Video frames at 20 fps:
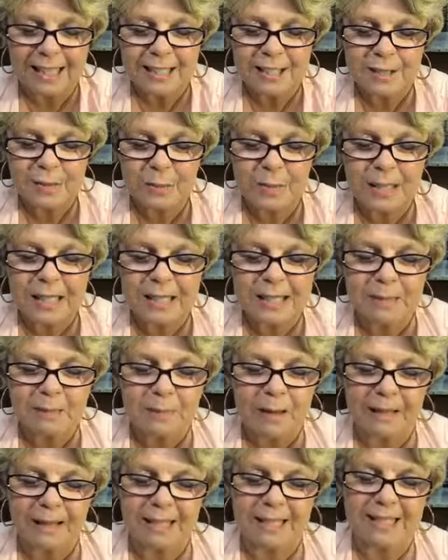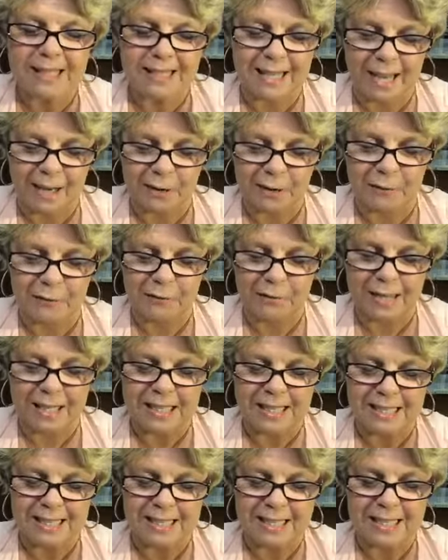sweet smelling
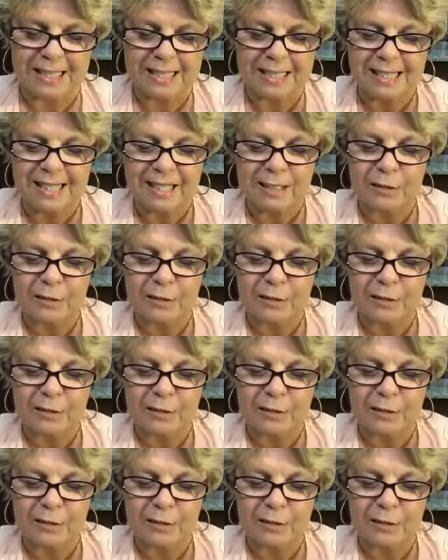sacrifices.